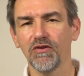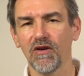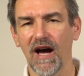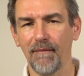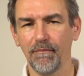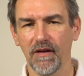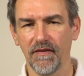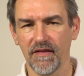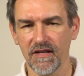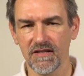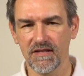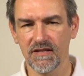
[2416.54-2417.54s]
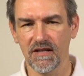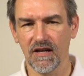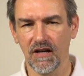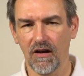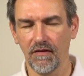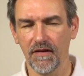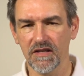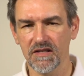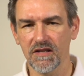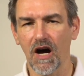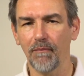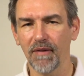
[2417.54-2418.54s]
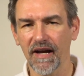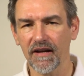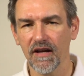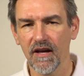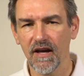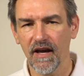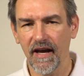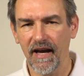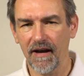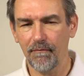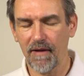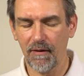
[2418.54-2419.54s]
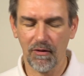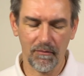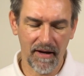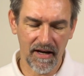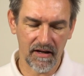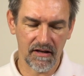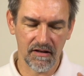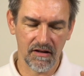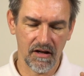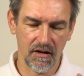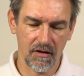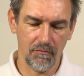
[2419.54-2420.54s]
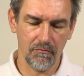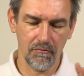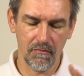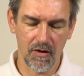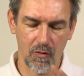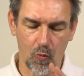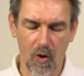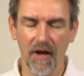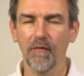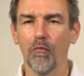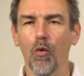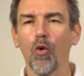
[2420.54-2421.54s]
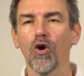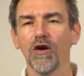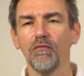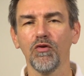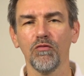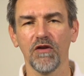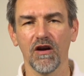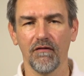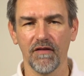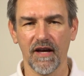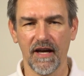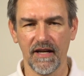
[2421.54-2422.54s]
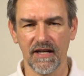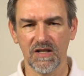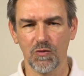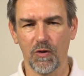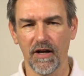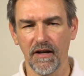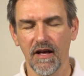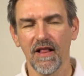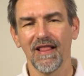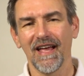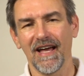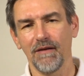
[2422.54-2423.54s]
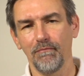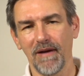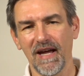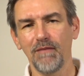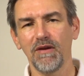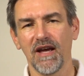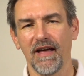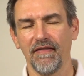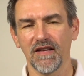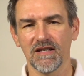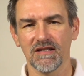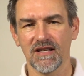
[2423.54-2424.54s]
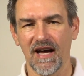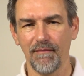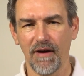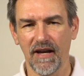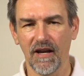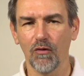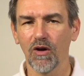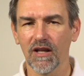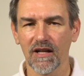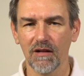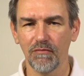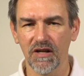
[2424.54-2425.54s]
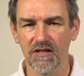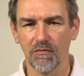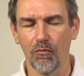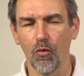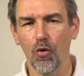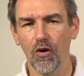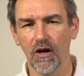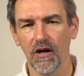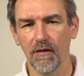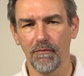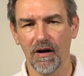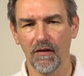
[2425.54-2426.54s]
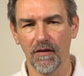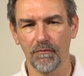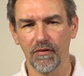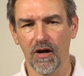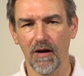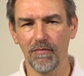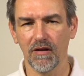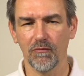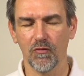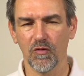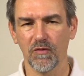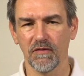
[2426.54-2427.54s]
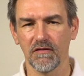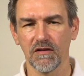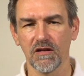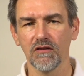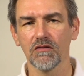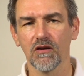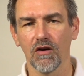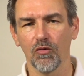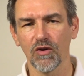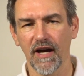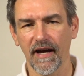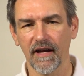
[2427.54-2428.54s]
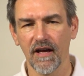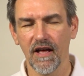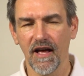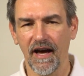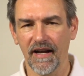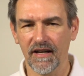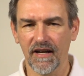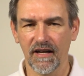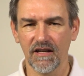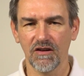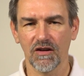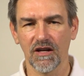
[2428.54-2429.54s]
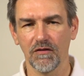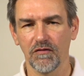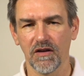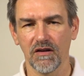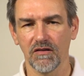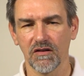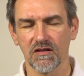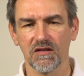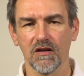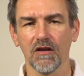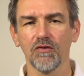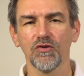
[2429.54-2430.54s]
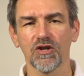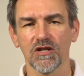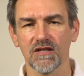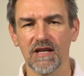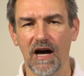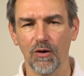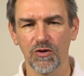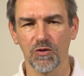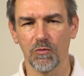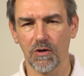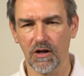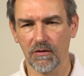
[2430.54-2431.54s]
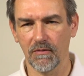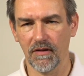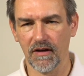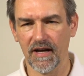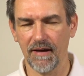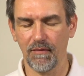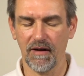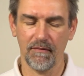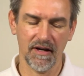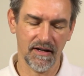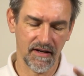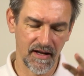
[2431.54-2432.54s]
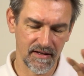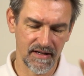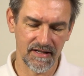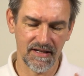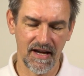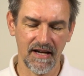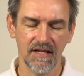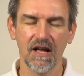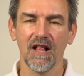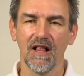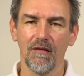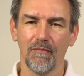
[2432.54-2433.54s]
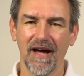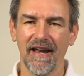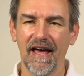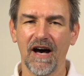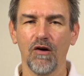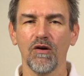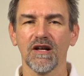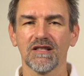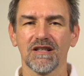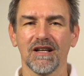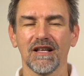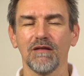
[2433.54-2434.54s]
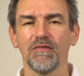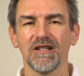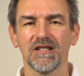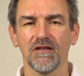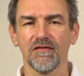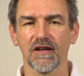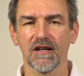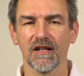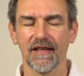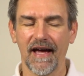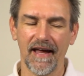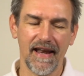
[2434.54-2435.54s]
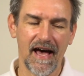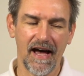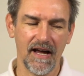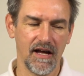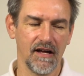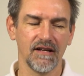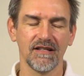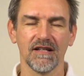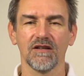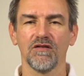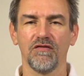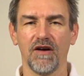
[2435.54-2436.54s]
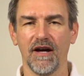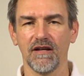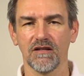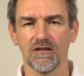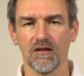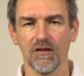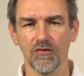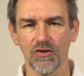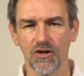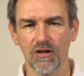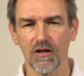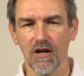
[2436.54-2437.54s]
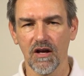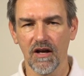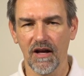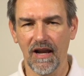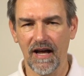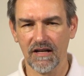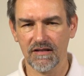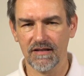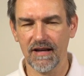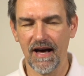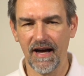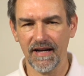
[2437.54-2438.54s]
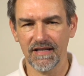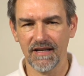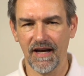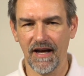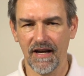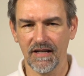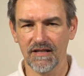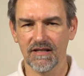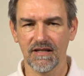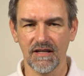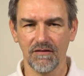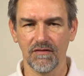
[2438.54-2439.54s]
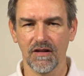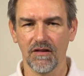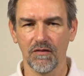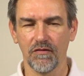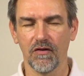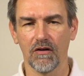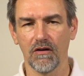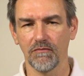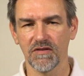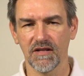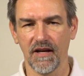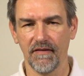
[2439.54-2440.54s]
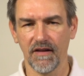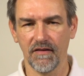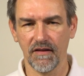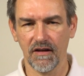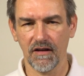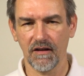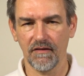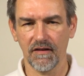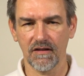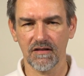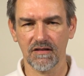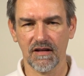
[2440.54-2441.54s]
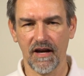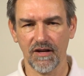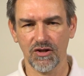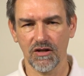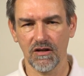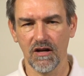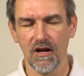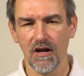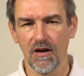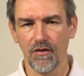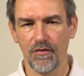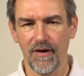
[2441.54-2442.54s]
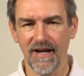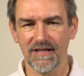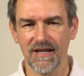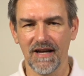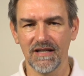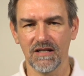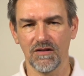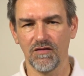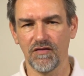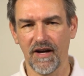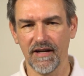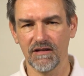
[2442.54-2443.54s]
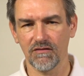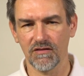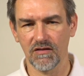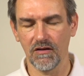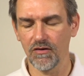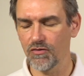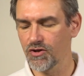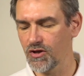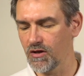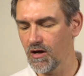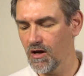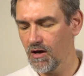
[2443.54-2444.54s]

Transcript: up in this on this topic. I will make one more movie of the NX1, and maybe at this time I know a little bit more about the problem with the new codec and can give you solutions how to work with the camera. But as I said, by now it's a little bit difficult, and I didn't find a solution last night, and even in the forums and in the discussion threads I didn't find a solution